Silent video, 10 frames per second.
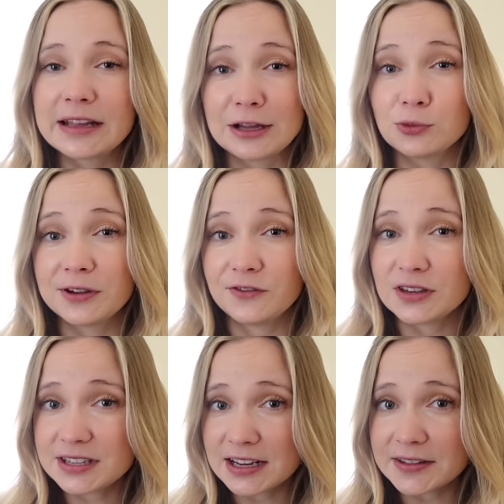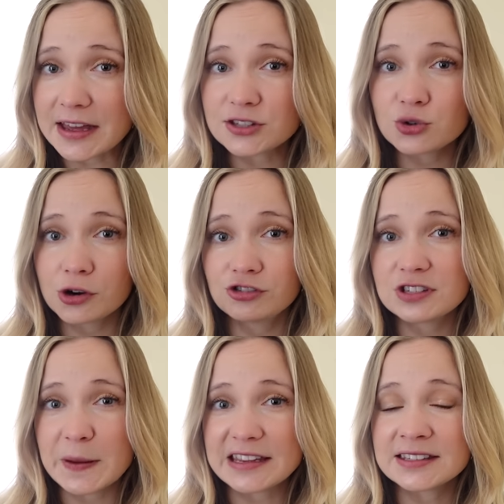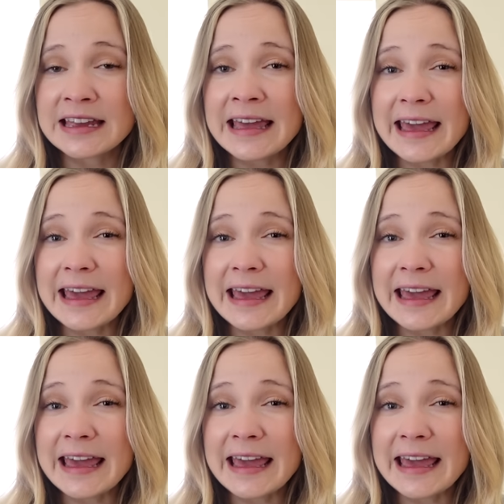it and revisiting that storage space,